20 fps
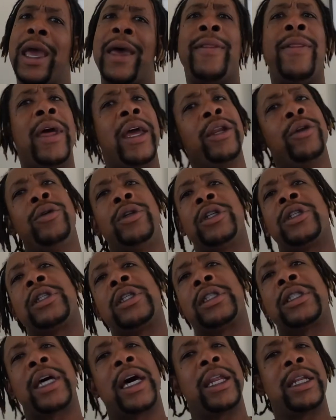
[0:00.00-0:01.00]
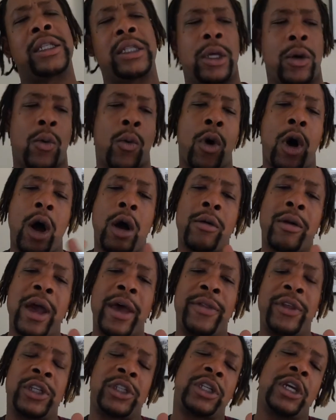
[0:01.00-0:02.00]
And then you just decided to wall
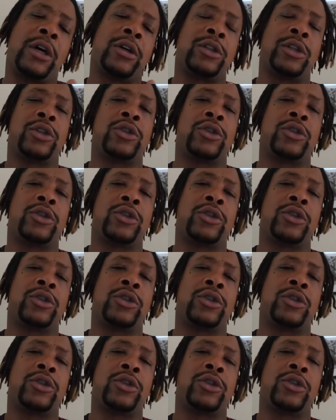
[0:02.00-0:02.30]
ride the shell